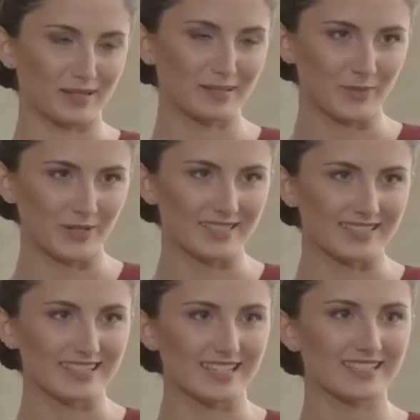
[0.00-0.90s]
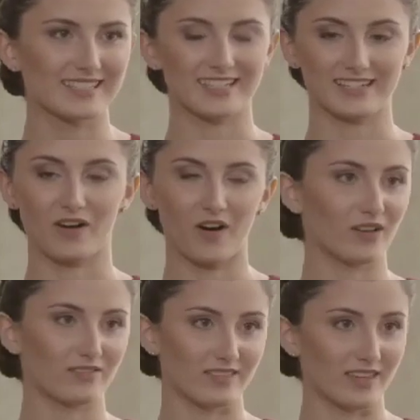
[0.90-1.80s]
experiences in
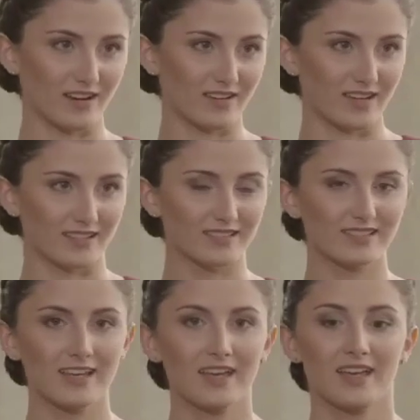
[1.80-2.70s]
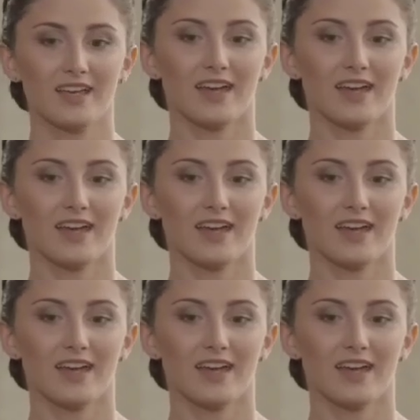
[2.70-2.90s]
all of the areas,